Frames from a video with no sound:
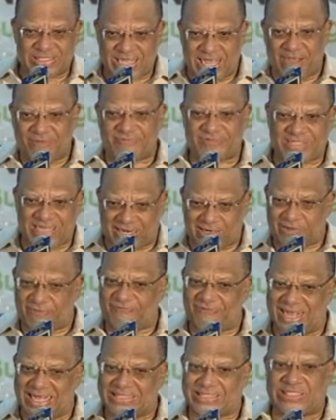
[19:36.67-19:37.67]
have
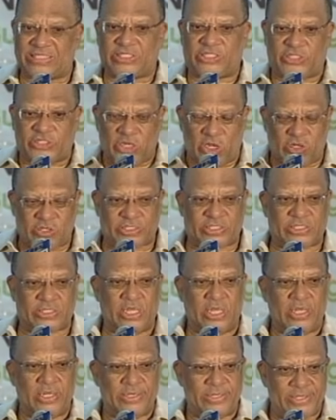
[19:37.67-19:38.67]
sacrificed. It's just
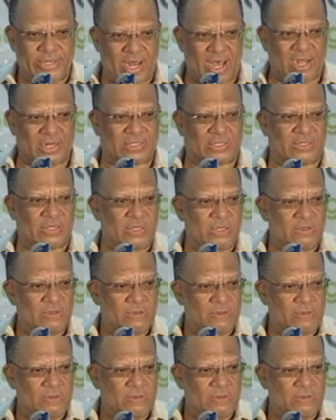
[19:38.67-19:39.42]
not